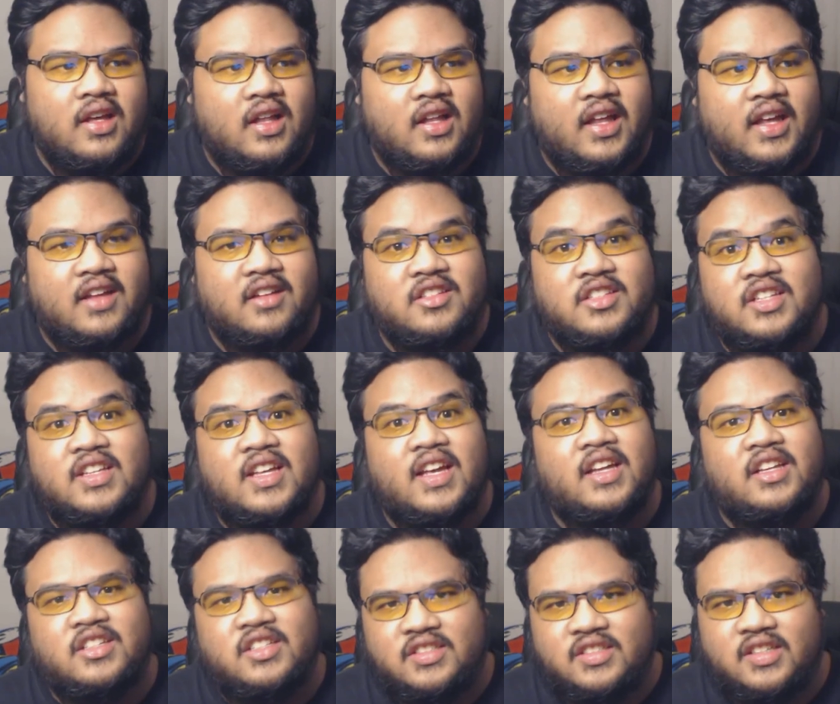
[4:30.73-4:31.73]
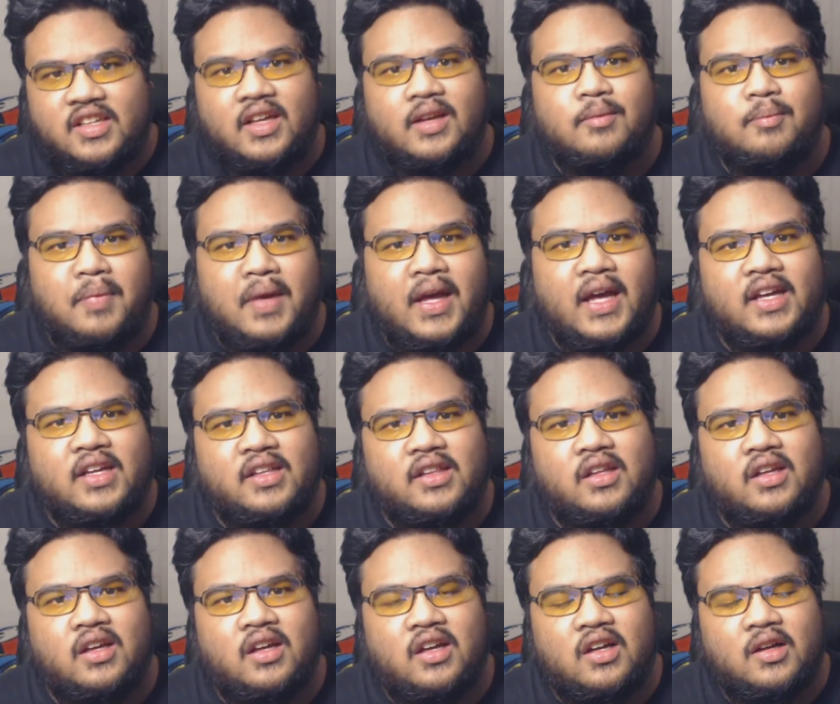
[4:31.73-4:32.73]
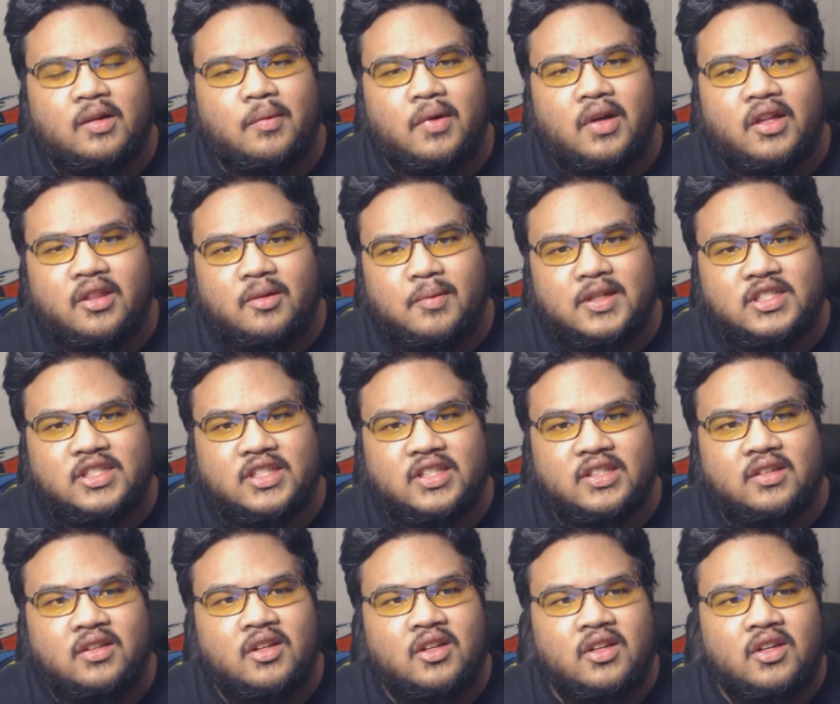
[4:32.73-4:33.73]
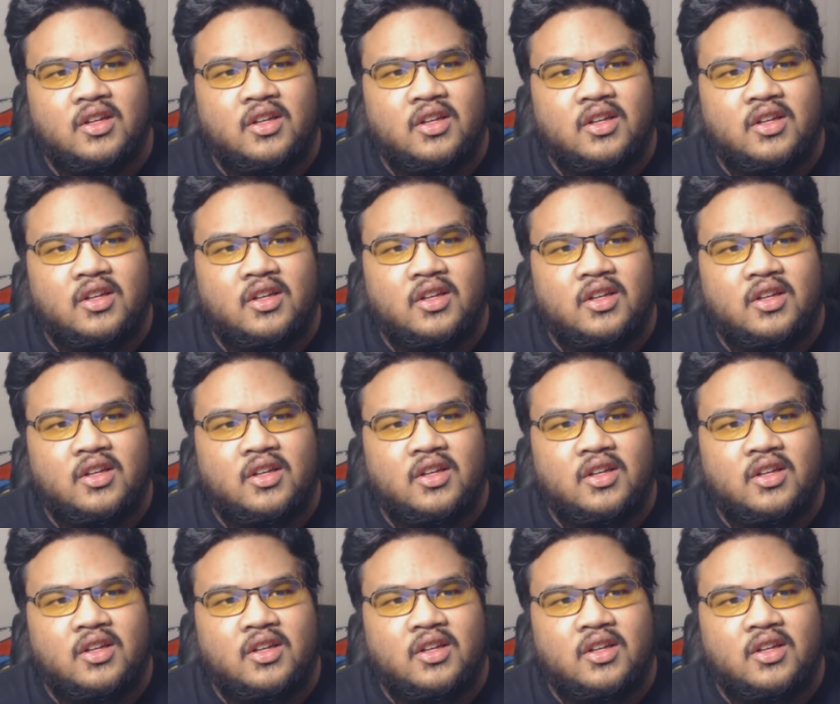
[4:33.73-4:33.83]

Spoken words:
Like, just kind of just like back in the other mission,